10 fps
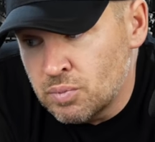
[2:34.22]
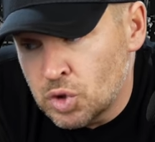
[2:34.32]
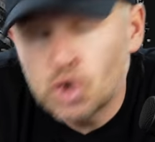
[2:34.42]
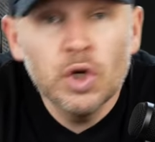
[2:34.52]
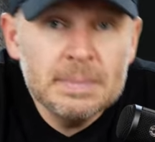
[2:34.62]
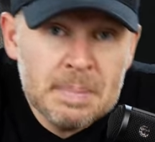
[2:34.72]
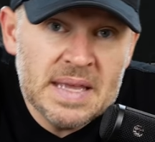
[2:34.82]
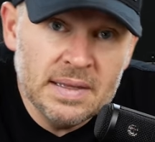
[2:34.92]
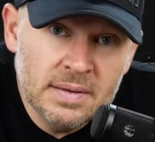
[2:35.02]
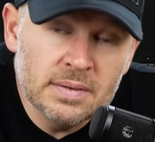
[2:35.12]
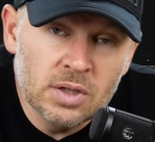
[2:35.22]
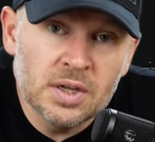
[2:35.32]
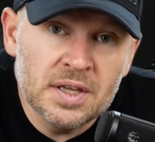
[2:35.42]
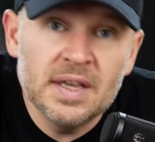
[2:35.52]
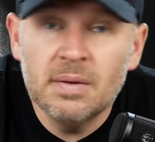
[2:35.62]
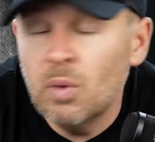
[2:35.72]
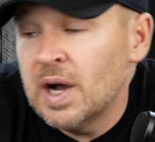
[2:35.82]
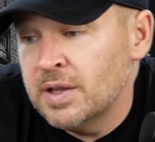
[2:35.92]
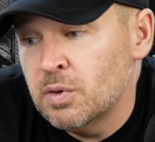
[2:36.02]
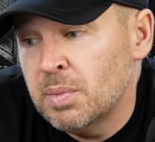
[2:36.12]
should be looking at
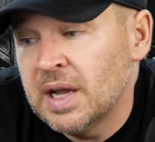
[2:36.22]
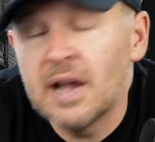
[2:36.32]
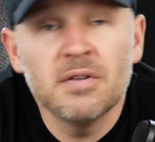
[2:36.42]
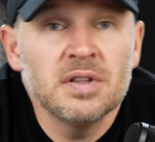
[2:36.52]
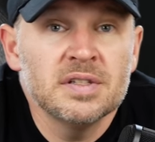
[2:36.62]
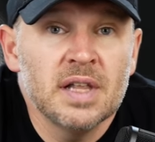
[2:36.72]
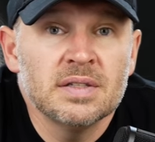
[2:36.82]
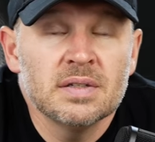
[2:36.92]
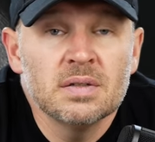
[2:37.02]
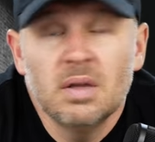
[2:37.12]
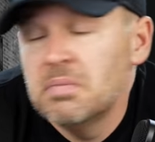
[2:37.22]
why you would buy either of these lenses.